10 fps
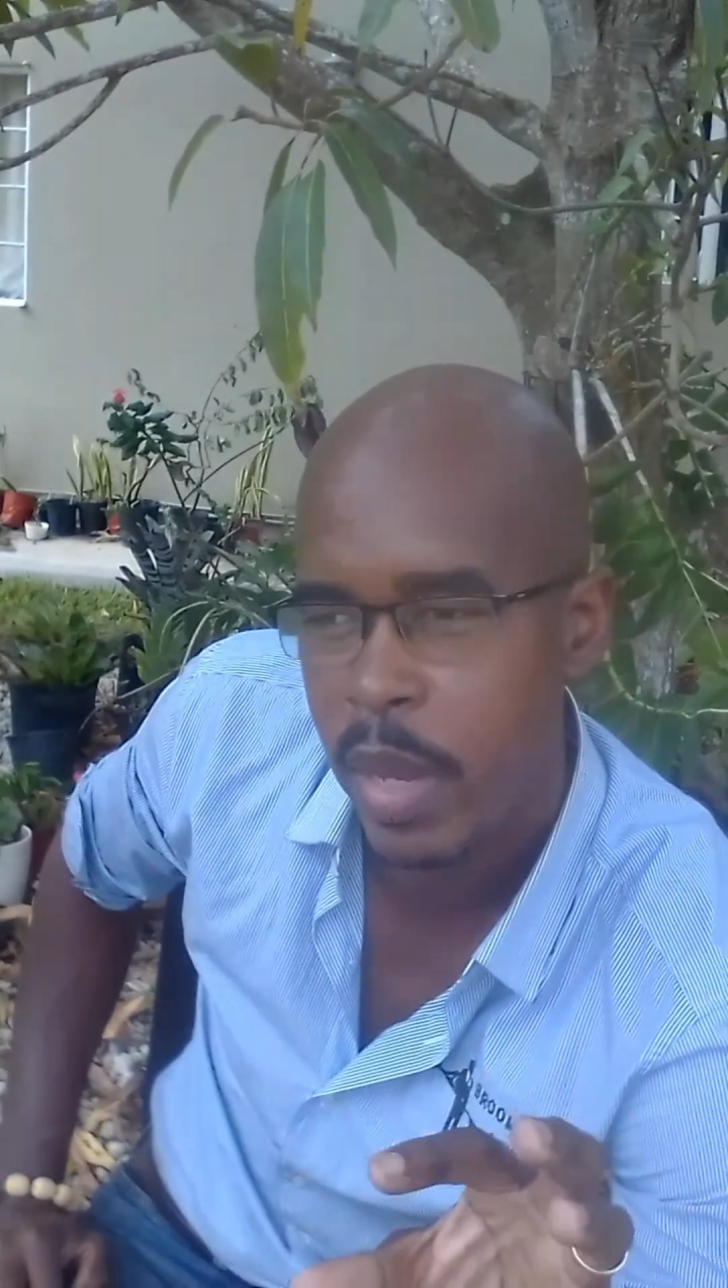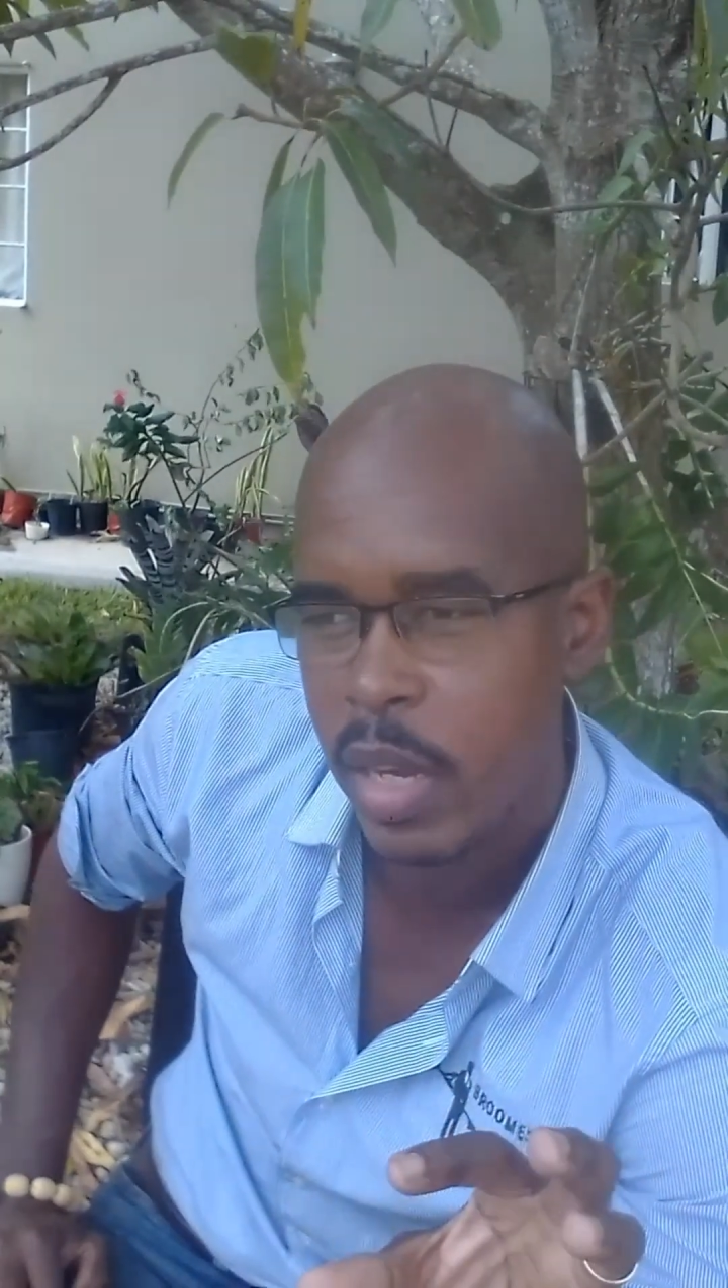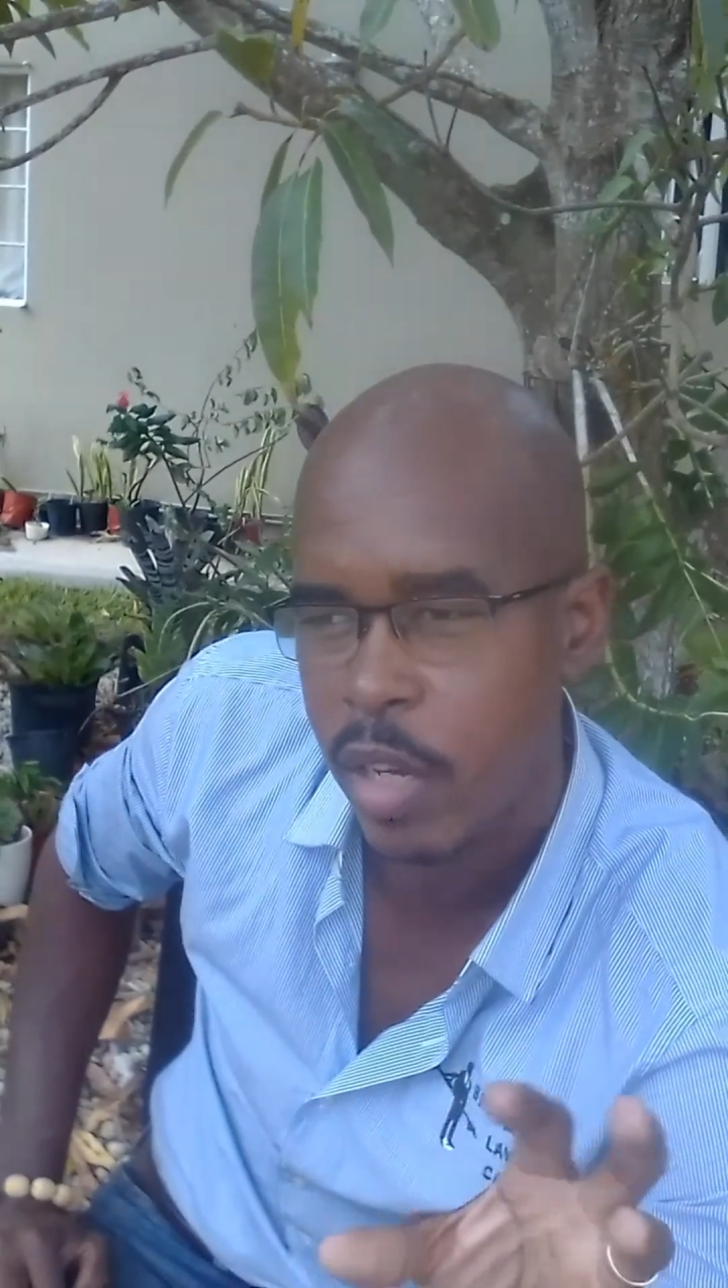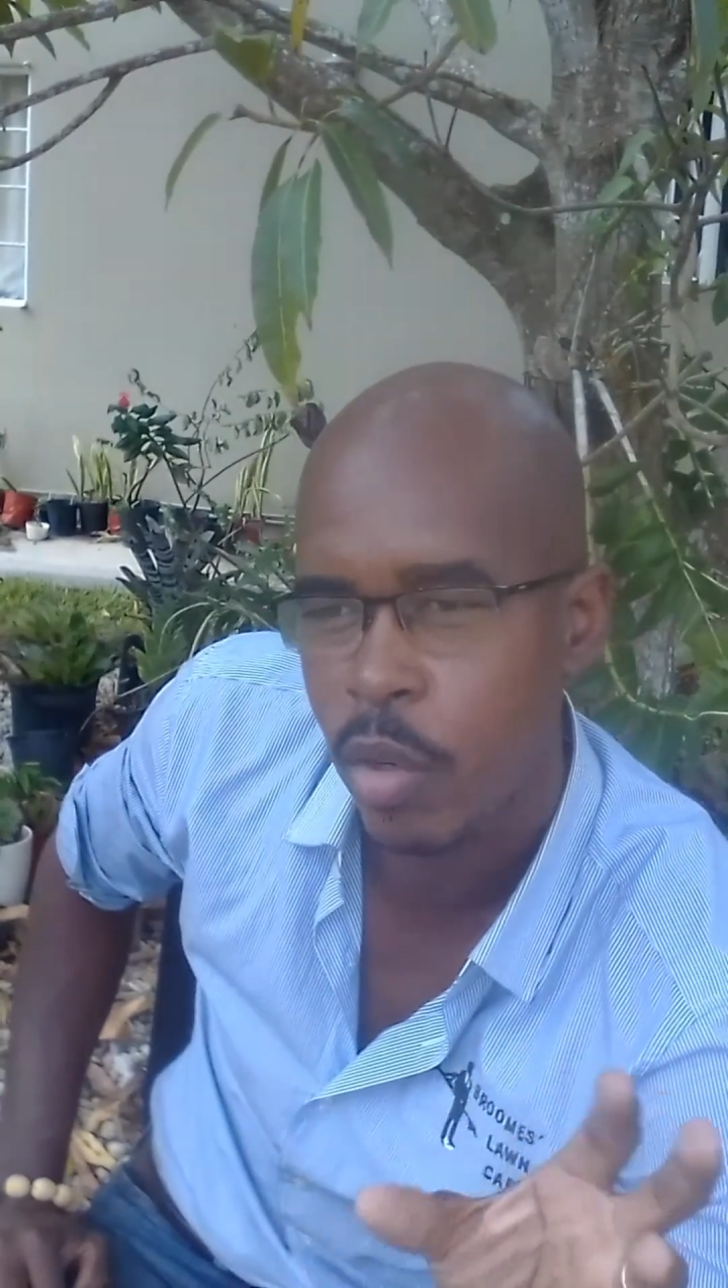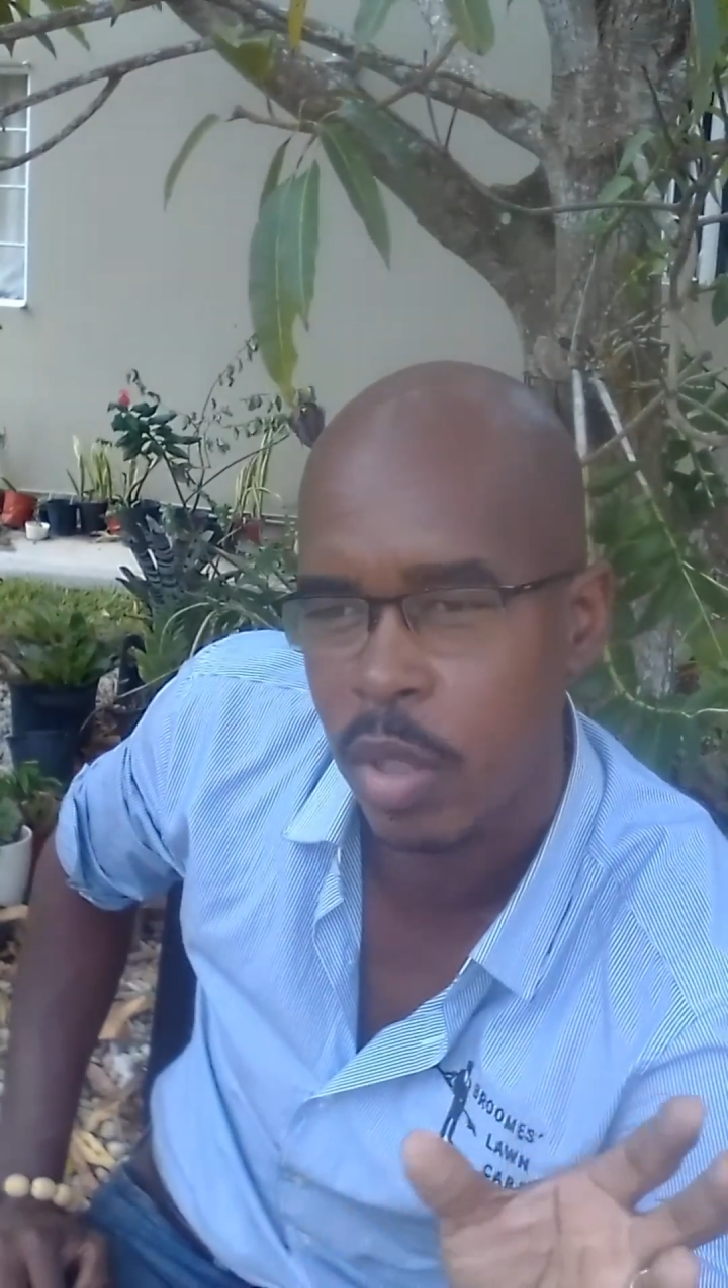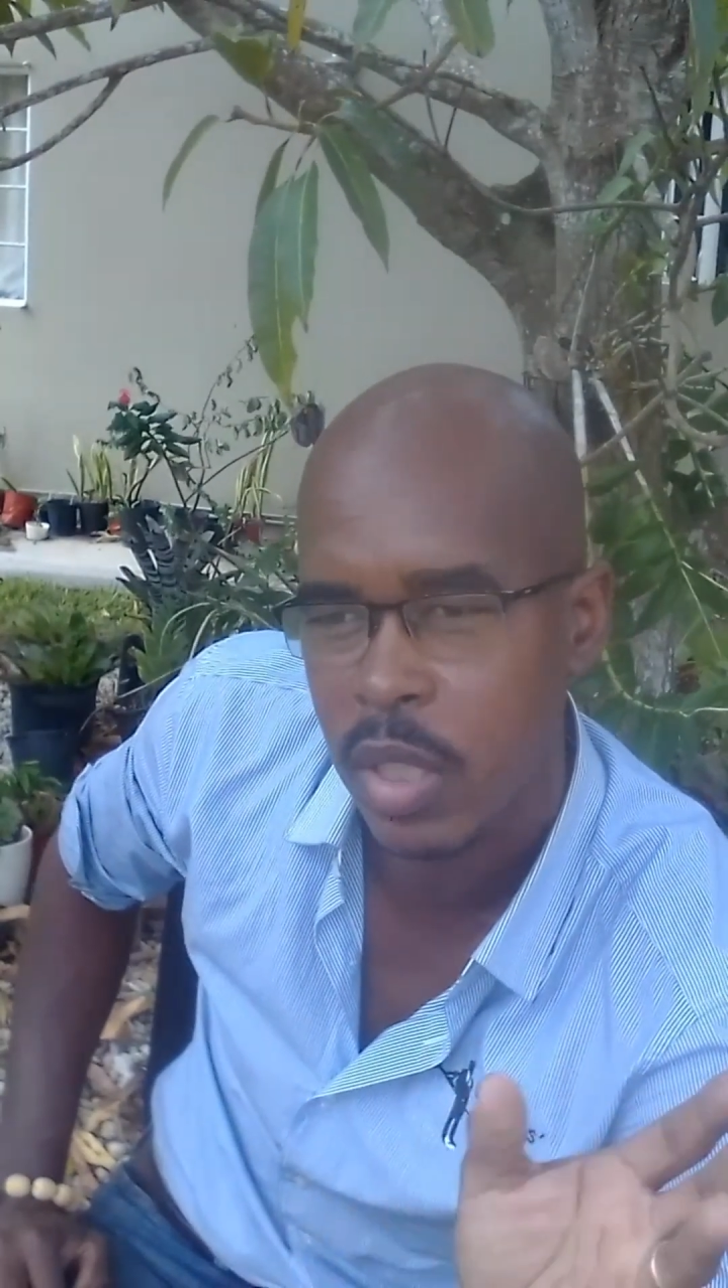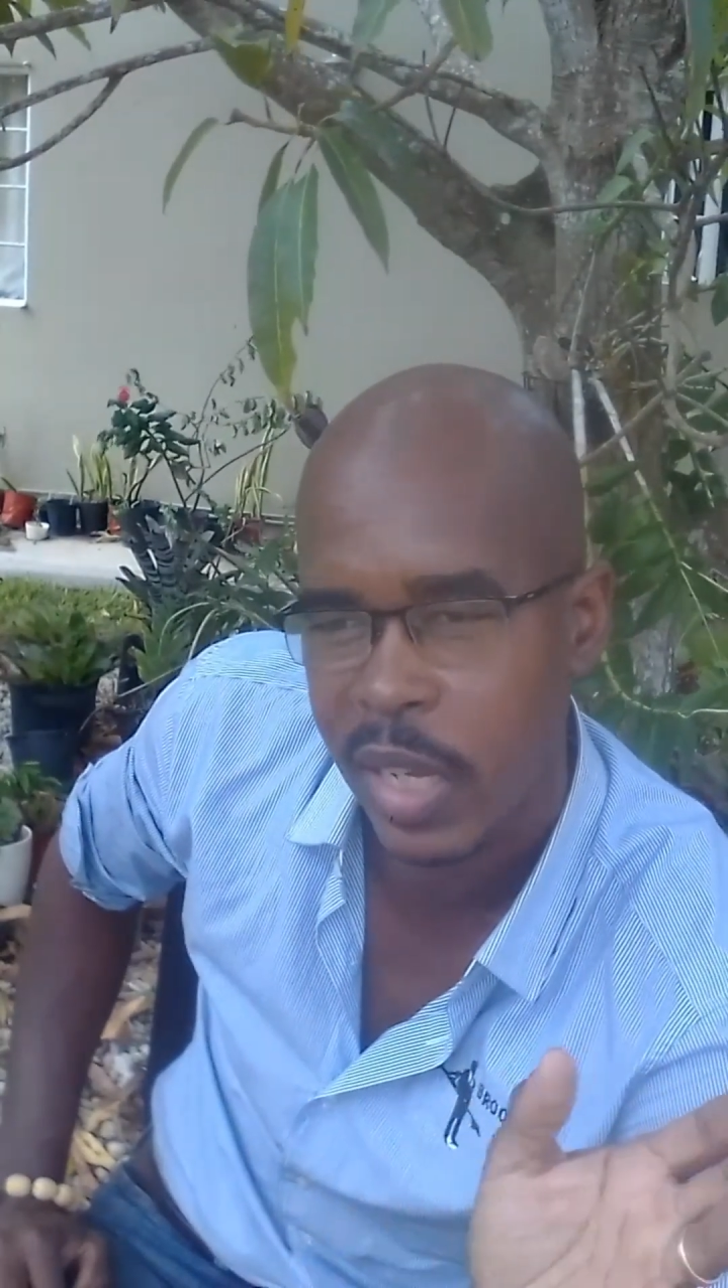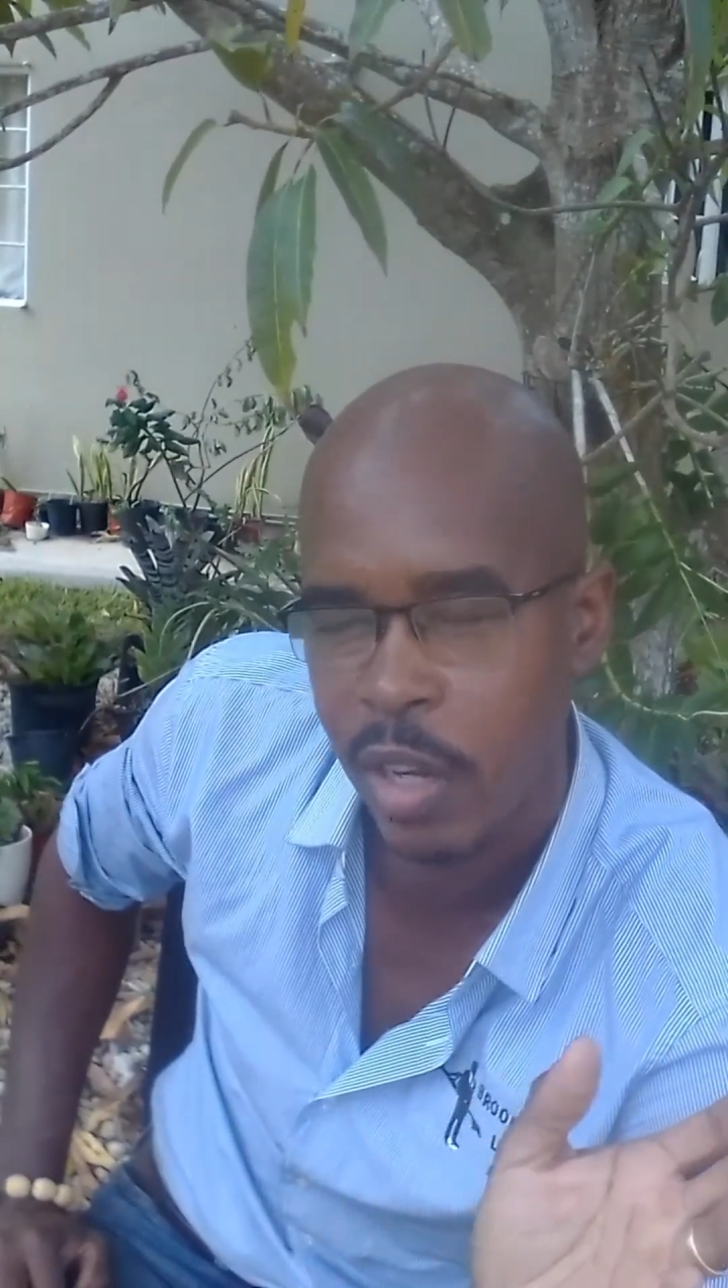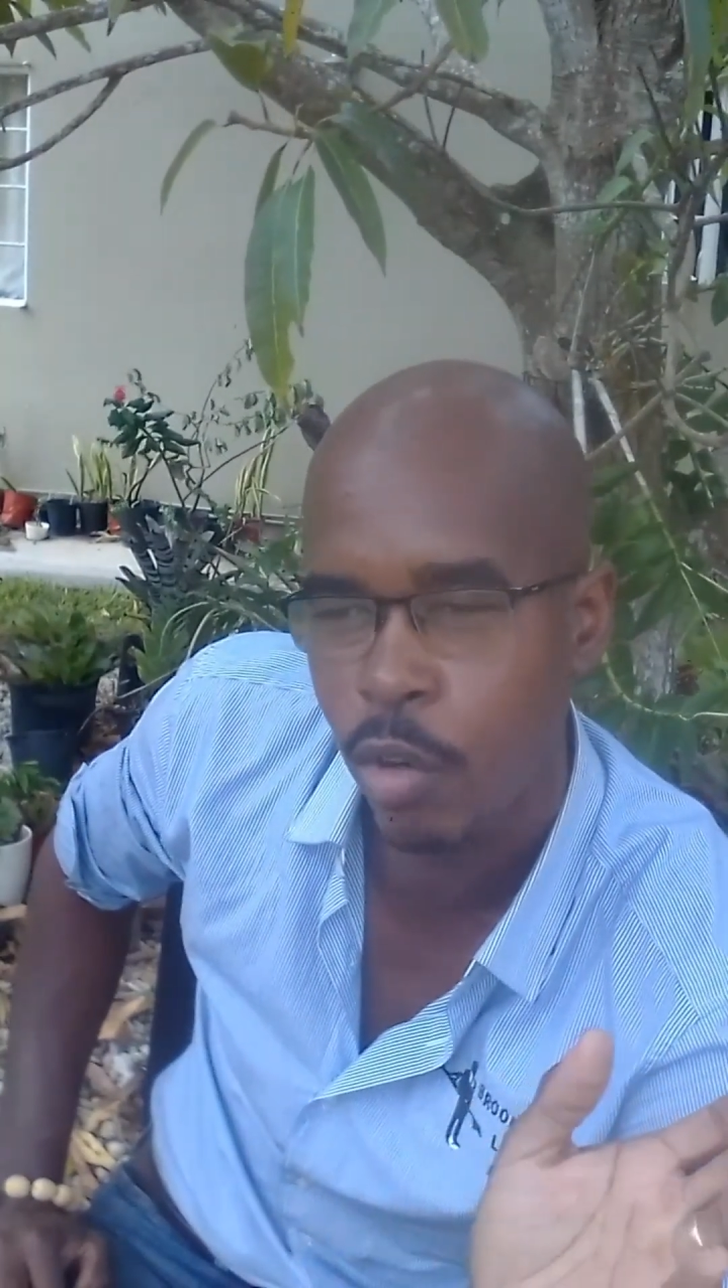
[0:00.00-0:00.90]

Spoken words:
pain in order to